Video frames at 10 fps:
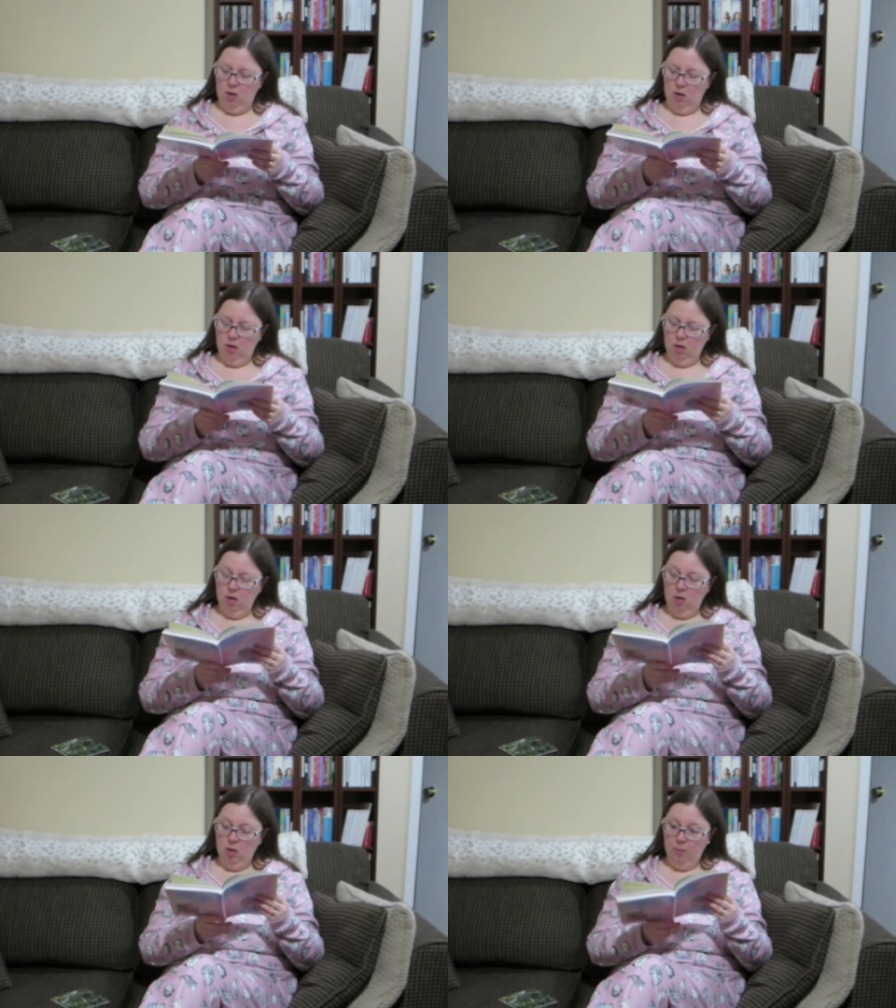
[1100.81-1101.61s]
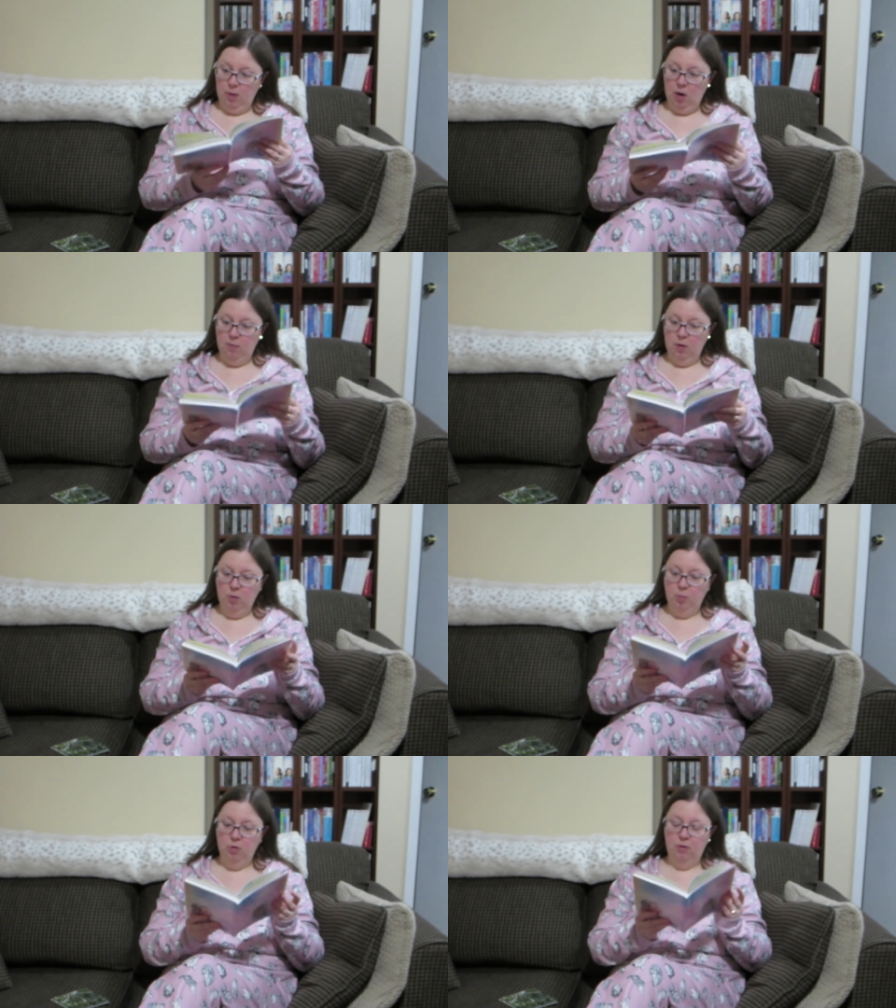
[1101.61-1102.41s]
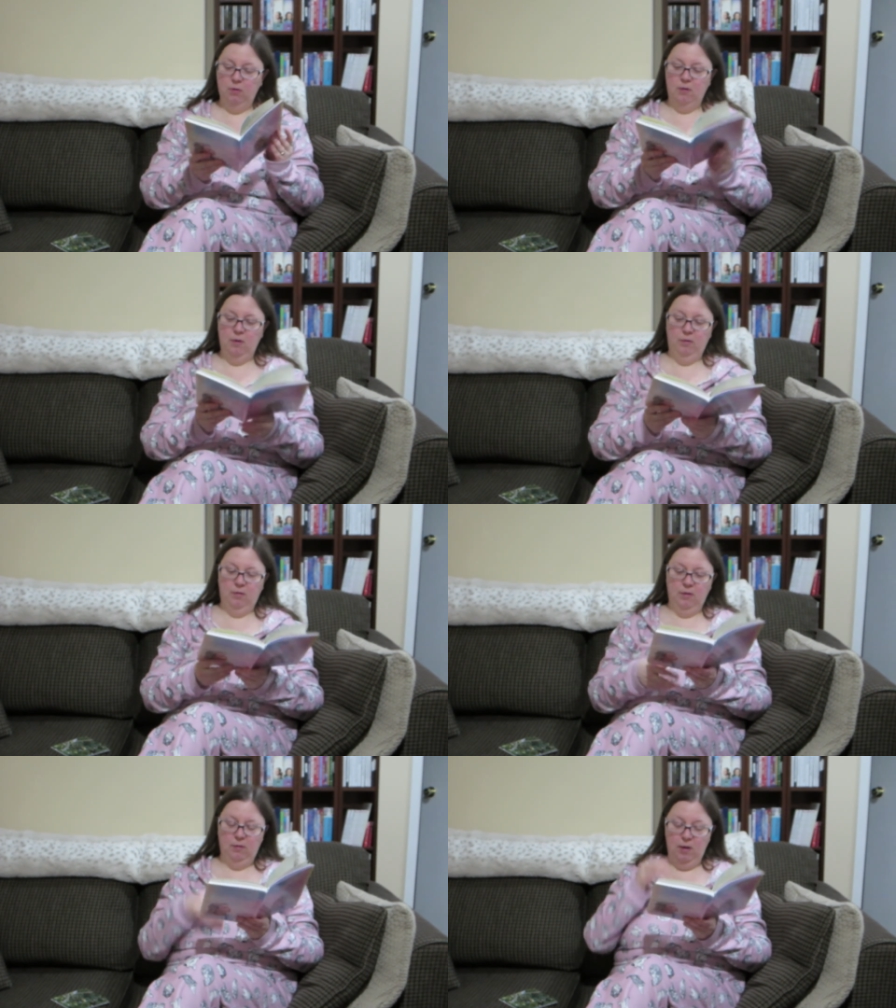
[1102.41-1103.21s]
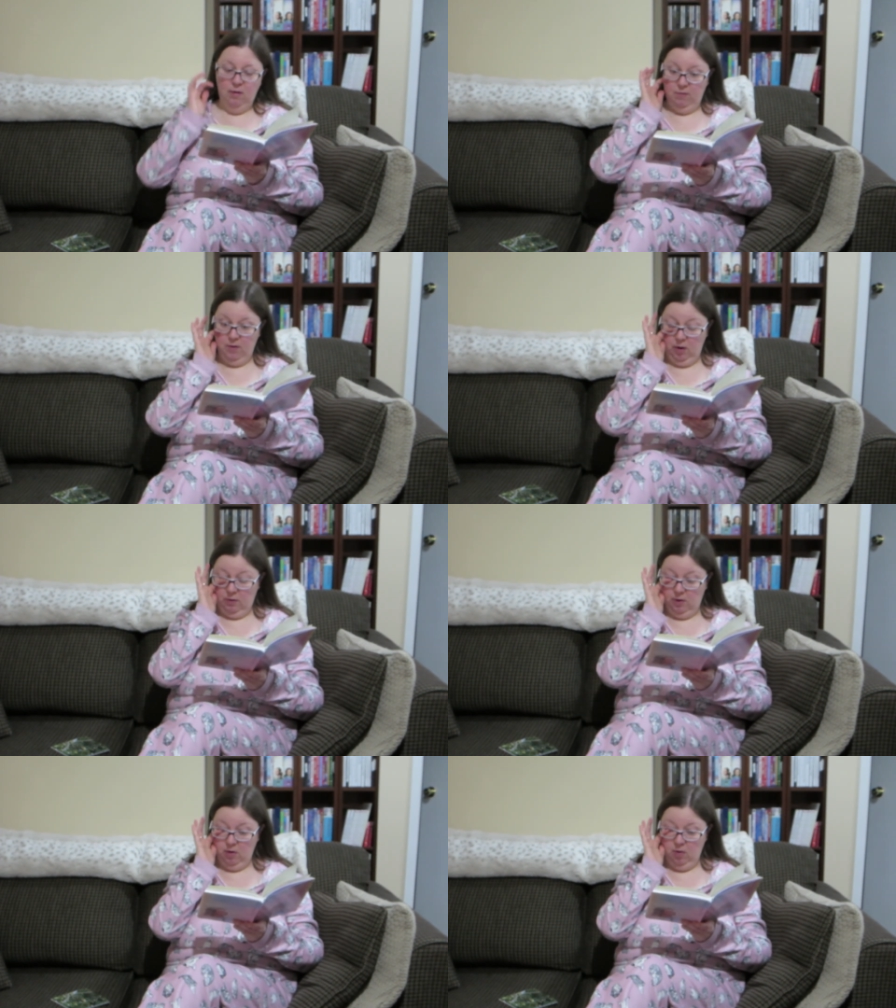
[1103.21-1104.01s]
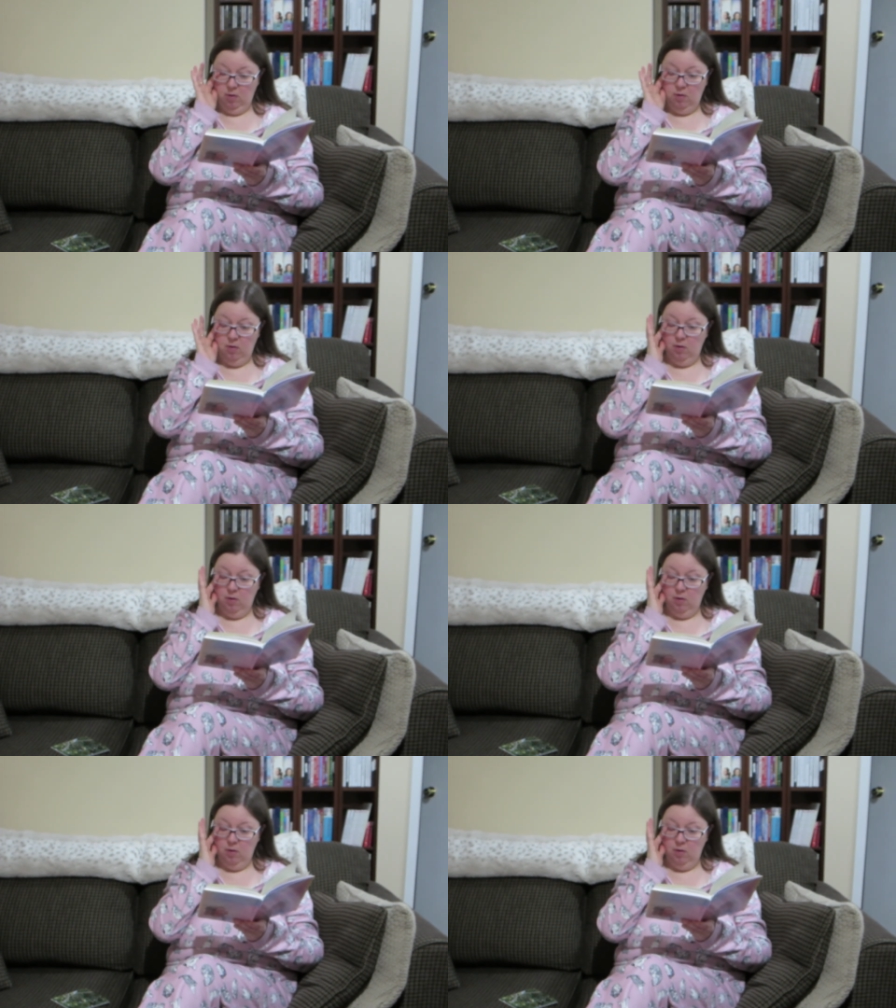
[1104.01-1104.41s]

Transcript: Uh, but I'm not a princess. This ain't a fairy tale.